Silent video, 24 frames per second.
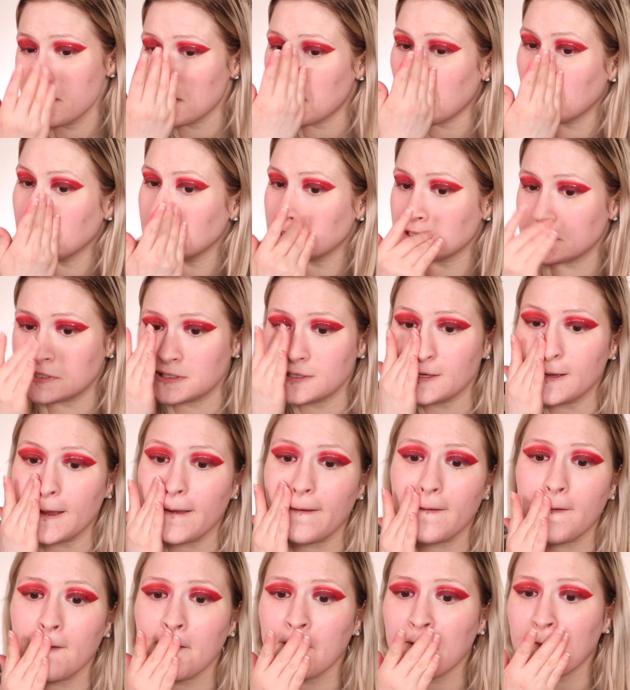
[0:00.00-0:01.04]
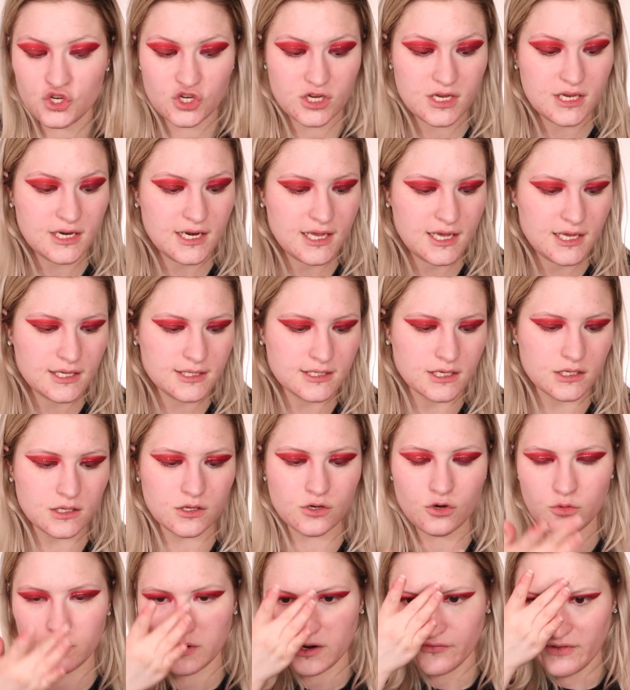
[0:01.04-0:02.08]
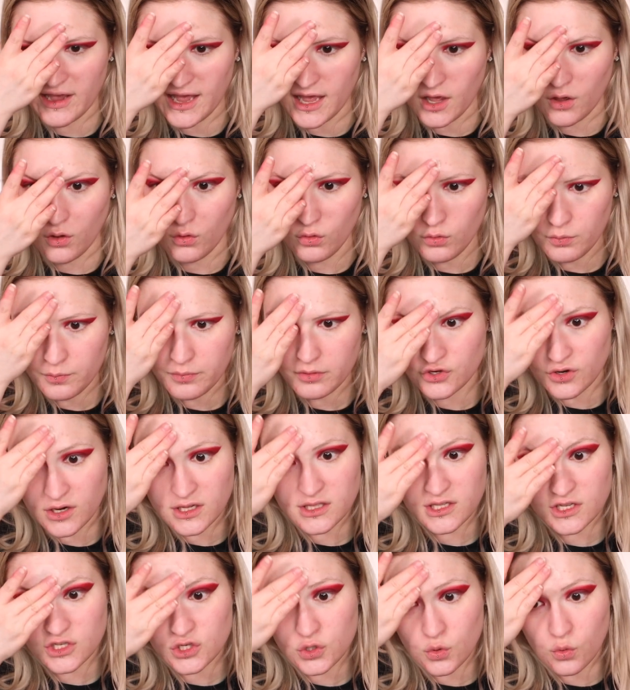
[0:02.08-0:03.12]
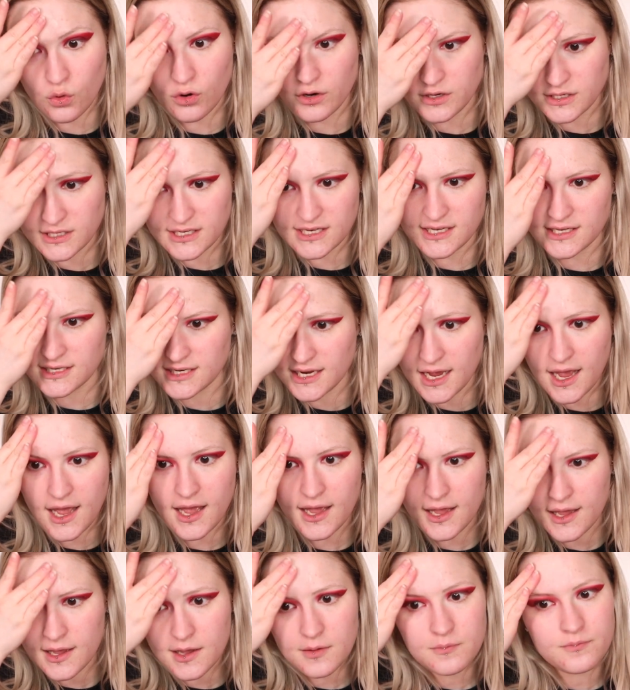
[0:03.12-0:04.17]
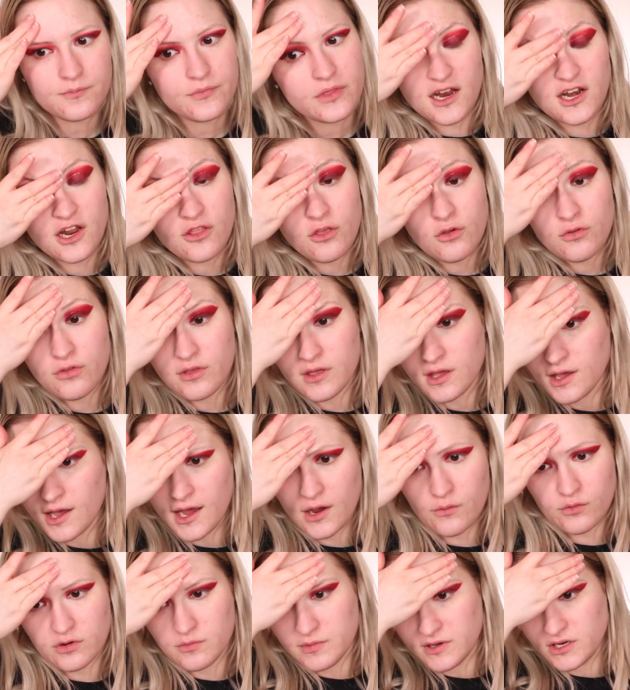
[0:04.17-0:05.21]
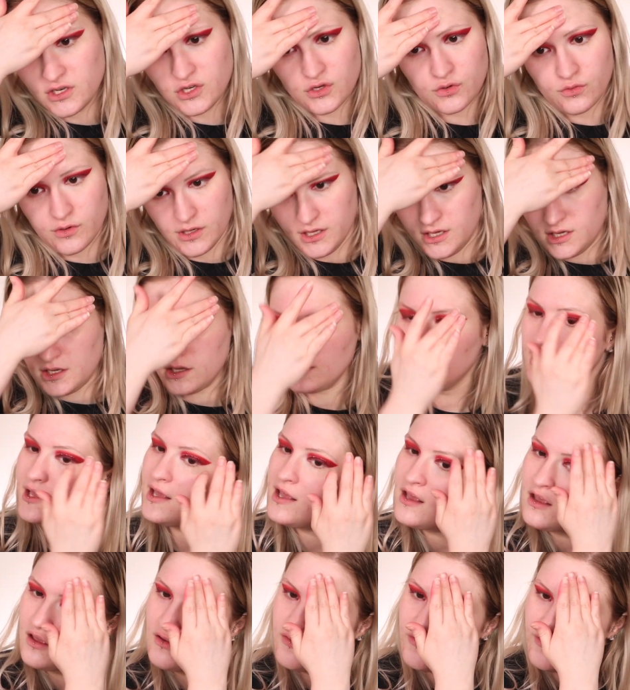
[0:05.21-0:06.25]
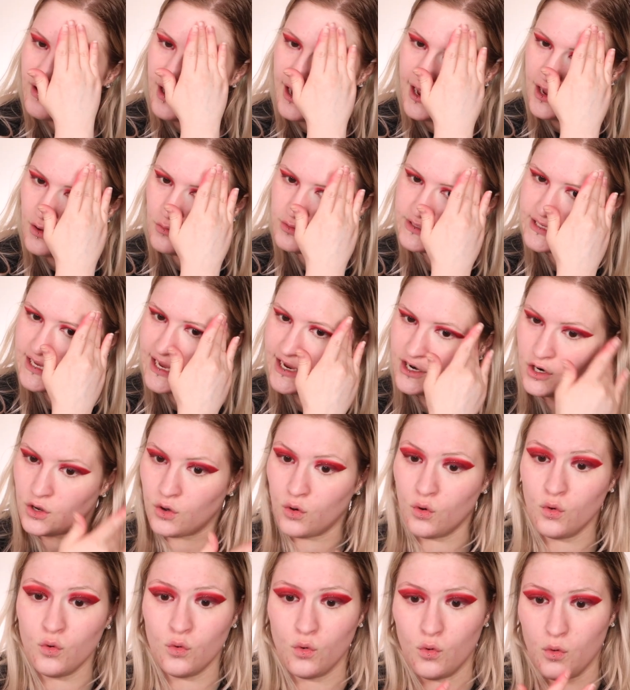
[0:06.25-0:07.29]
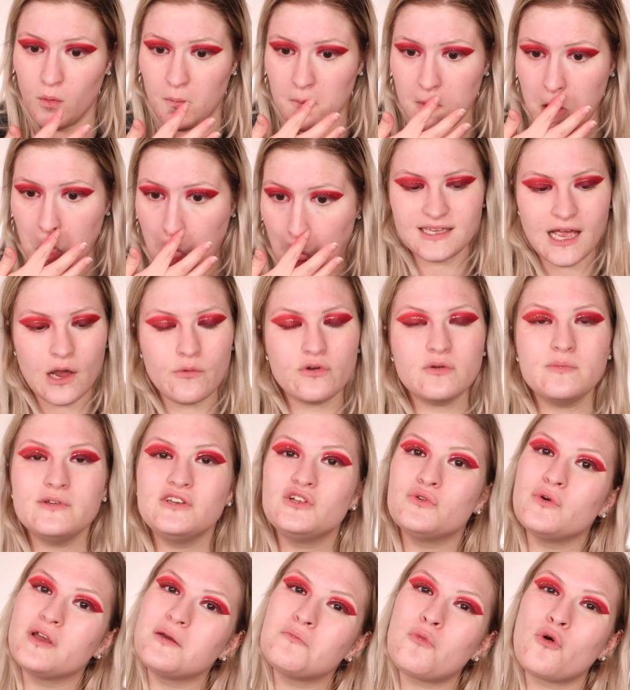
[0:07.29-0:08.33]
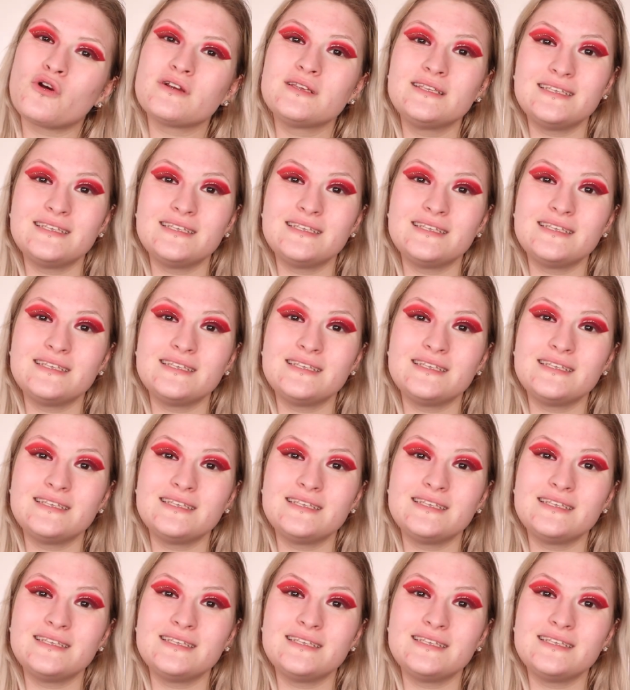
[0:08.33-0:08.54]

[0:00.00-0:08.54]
can see. She needs a little bit of help during this quarantine time. Another thing I would be doing if I was at home is I would be doing more